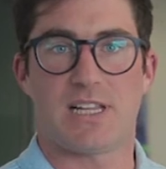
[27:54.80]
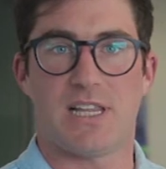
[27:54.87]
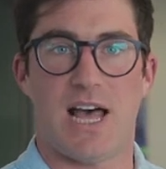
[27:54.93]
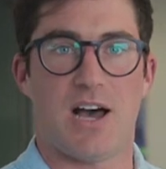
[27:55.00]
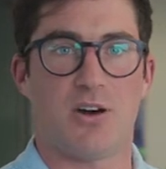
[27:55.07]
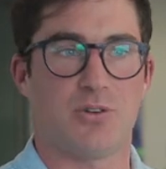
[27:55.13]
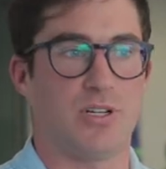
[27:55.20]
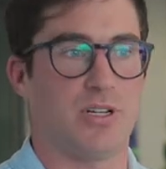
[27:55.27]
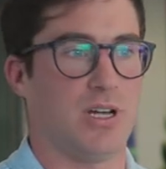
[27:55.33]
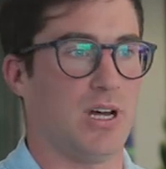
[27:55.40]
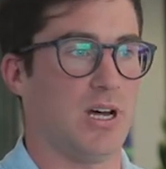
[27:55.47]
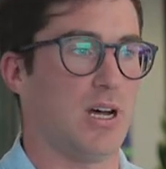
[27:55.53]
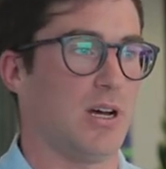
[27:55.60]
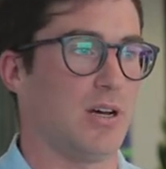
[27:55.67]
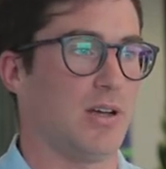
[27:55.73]
the cloud,
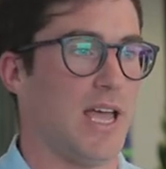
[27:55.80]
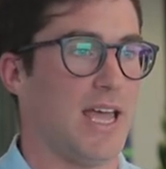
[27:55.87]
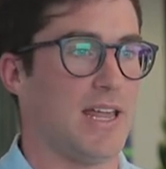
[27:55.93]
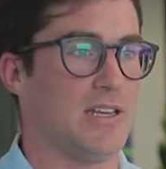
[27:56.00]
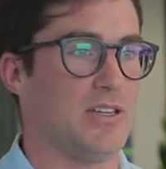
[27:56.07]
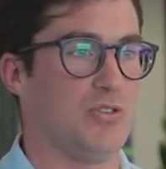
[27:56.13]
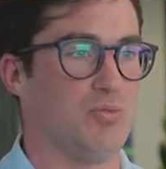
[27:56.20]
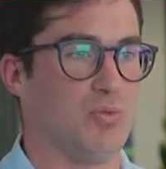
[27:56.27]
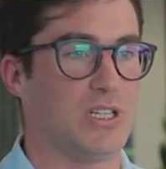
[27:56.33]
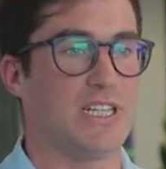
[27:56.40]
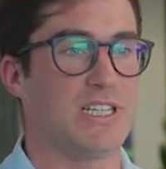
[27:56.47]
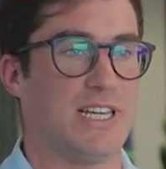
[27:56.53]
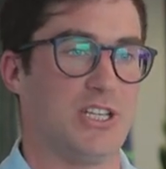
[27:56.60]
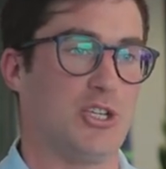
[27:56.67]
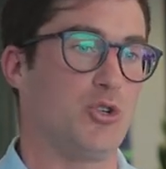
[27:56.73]
and
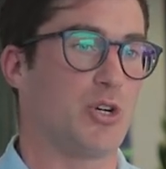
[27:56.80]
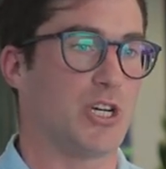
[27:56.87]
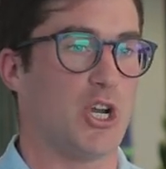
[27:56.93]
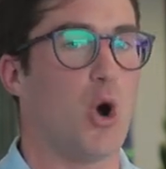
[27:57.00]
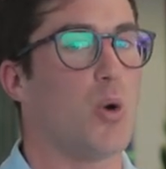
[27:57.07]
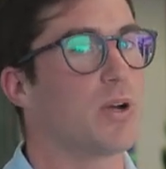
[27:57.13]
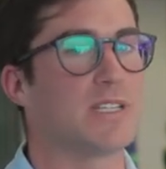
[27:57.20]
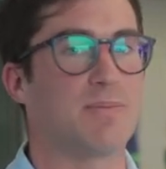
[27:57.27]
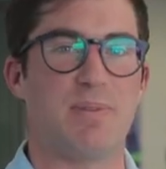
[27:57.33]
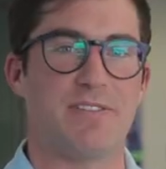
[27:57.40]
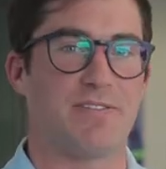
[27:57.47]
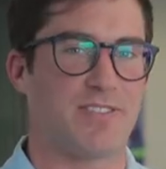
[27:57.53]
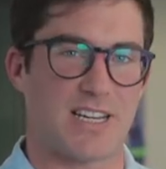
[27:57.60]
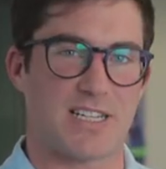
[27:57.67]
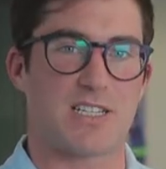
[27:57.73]
really that you can always be
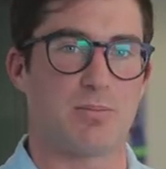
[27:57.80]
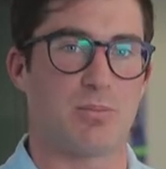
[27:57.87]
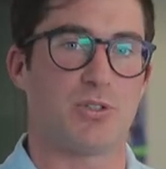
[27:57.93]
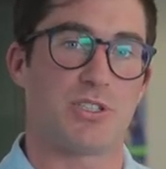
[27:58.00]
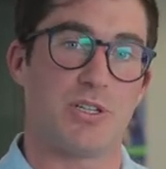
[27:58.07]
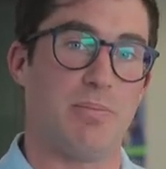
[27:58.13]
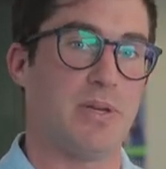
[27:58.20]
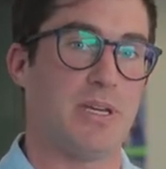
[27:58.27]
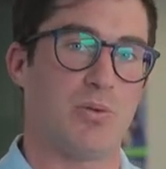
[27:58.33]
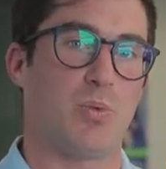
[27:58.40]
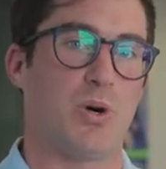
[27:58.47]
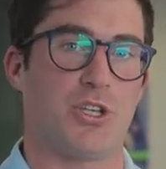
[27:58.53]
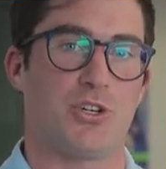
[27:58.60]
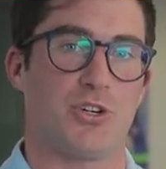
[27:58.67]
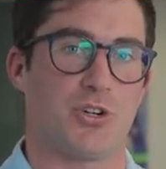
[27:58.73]
flexible to meet
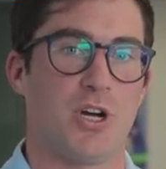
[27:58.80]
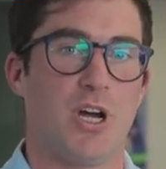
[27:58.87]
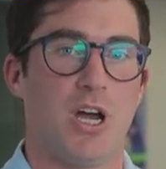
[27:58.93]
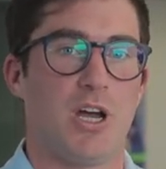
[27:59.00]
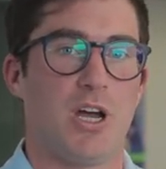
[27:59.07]
your